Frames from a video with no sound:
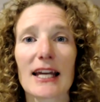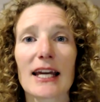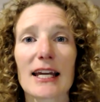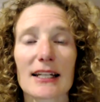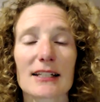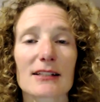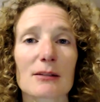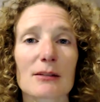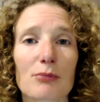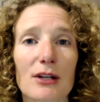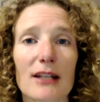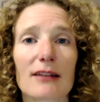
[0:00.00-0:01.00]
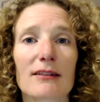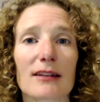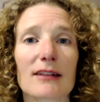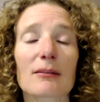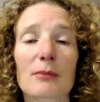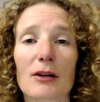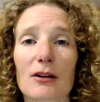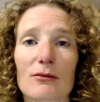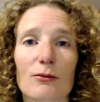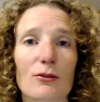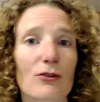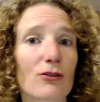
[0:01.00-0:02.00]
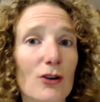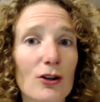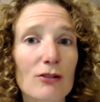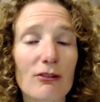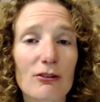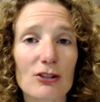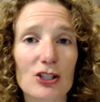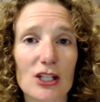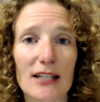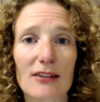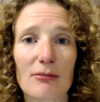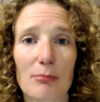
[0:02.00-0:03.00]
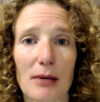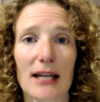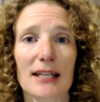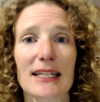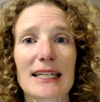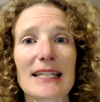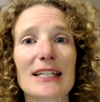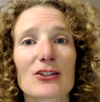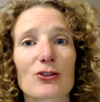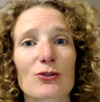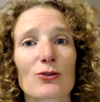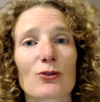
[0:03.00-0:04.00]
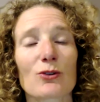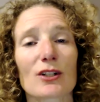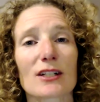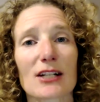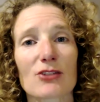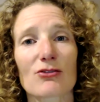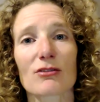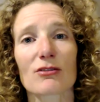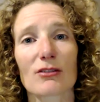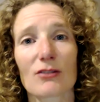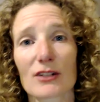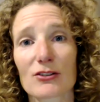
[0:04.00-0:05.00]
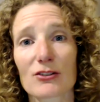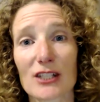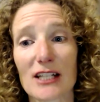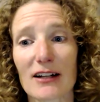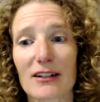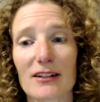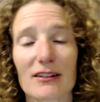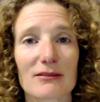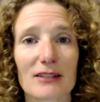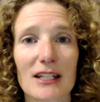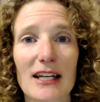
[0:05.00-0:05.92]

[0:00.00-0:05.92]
And it sets about a third of our genes back into a natural or into a younger,